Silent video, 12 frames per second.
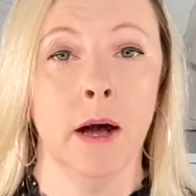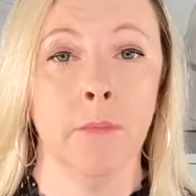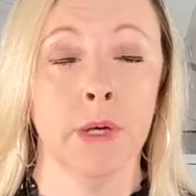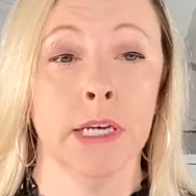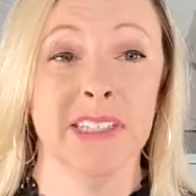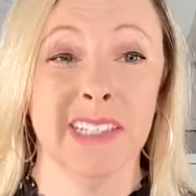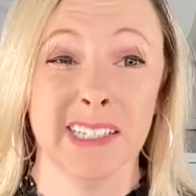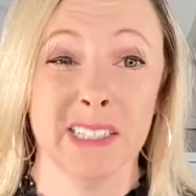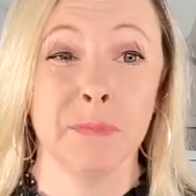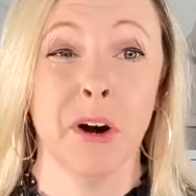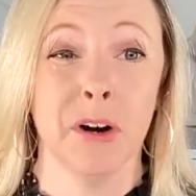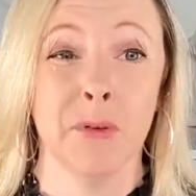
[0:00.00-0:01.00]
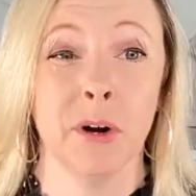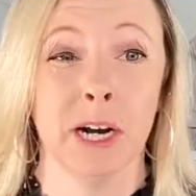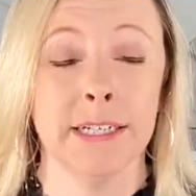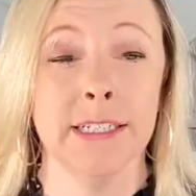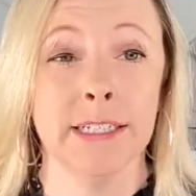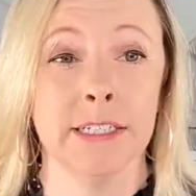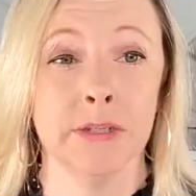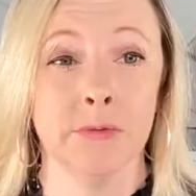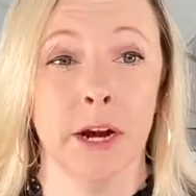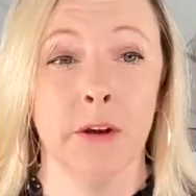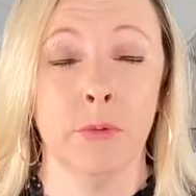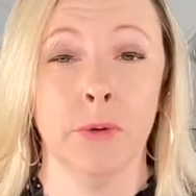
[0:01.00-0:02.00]
because that's a part of what I teach,
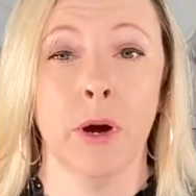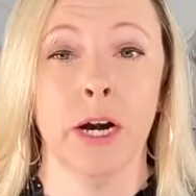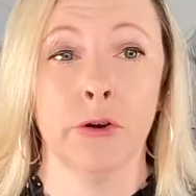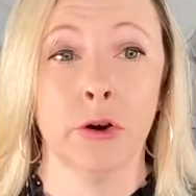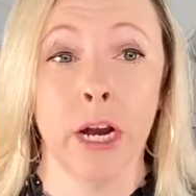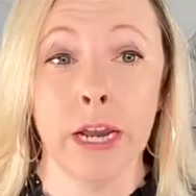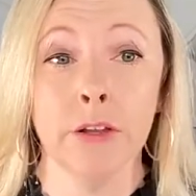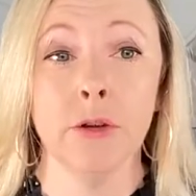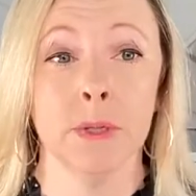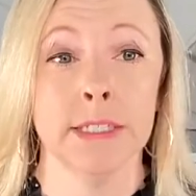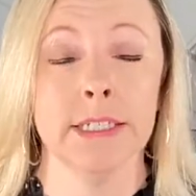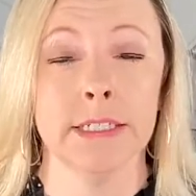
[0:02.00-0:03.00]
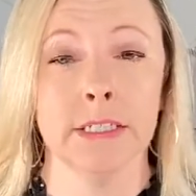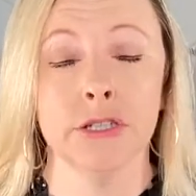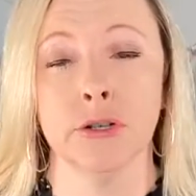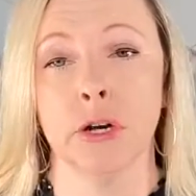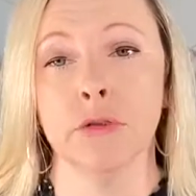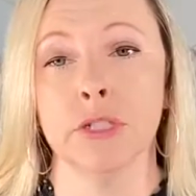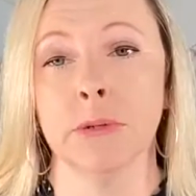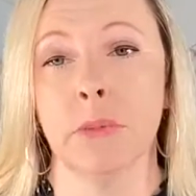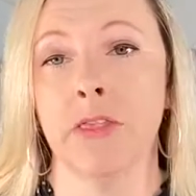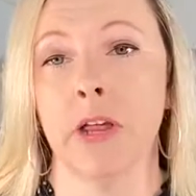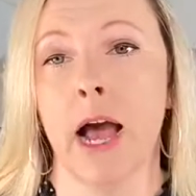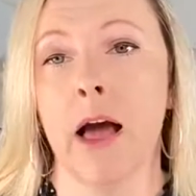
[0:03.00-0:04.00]
right? We want to create you a signature coaching
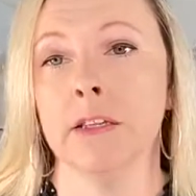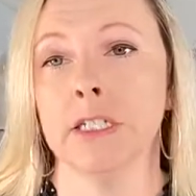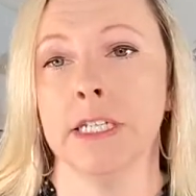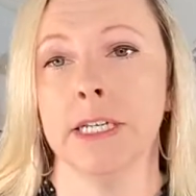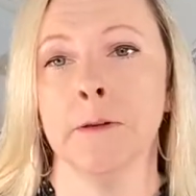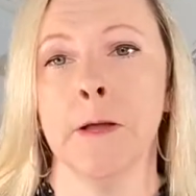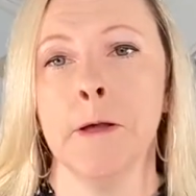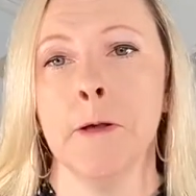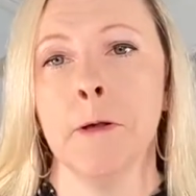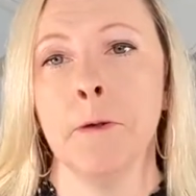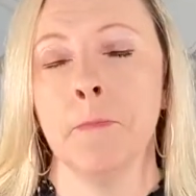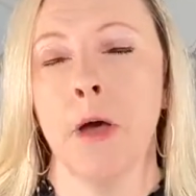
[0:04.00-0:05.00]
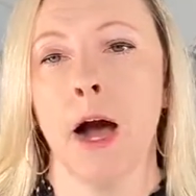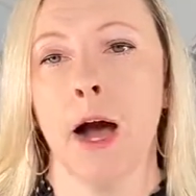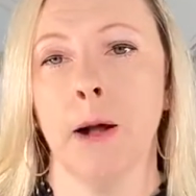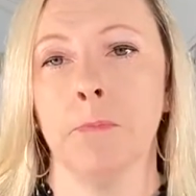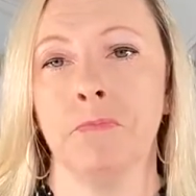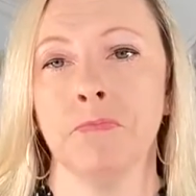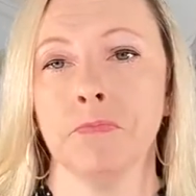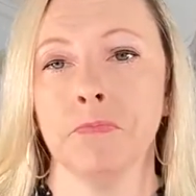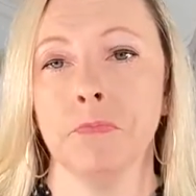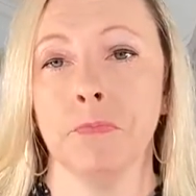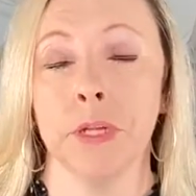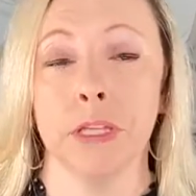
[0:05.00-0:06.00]
methodology.
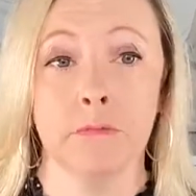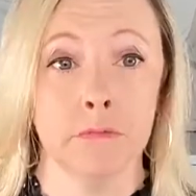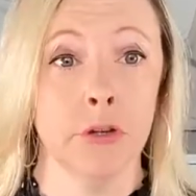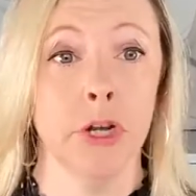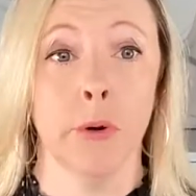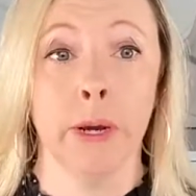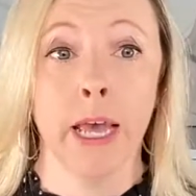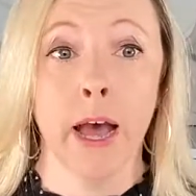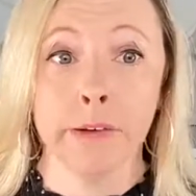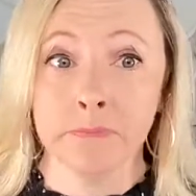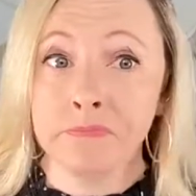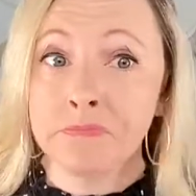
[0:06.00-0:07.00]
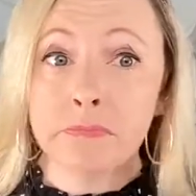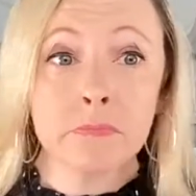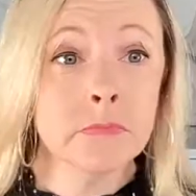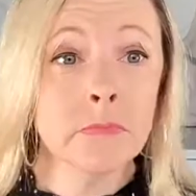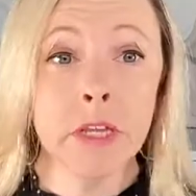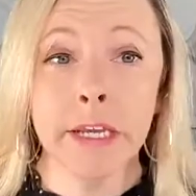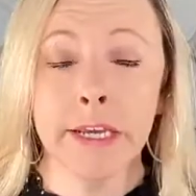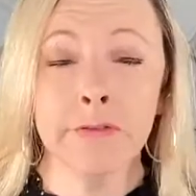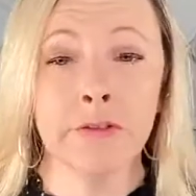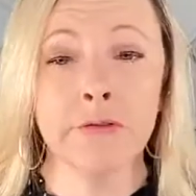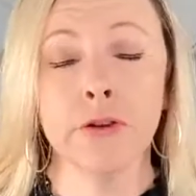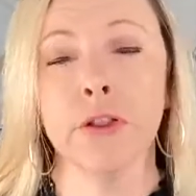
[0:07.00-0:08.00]
But again,
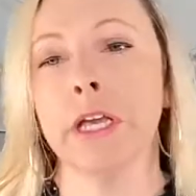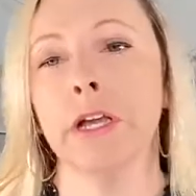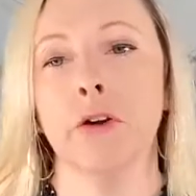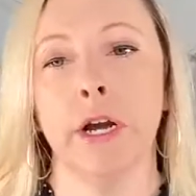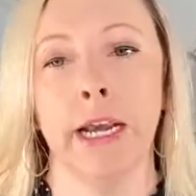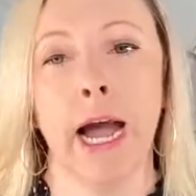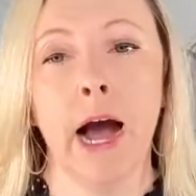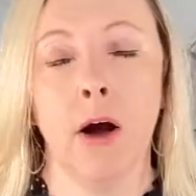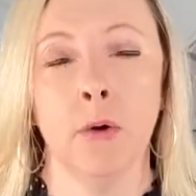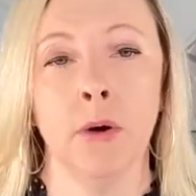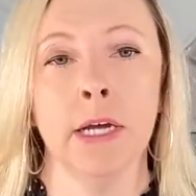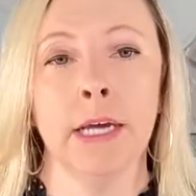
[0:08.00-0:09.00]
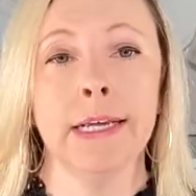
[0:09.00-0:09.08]
even for the here and now,